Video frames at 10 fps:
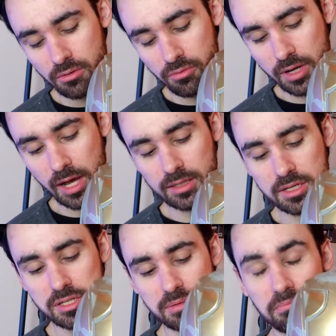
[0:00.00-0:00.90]

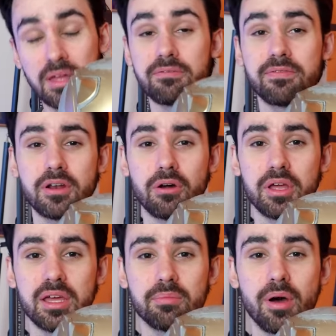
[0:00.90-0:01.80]
regardless, it fit on
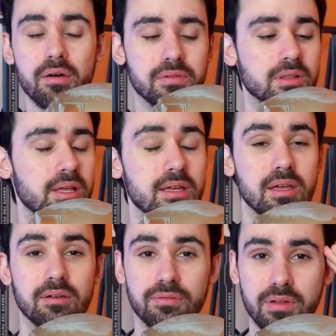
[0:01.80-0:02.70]
here perfectly,
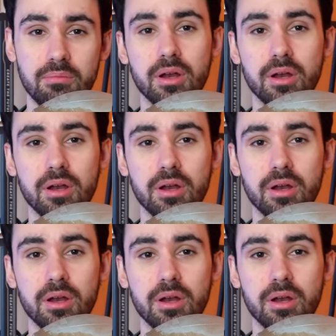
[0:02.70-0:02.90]
fit my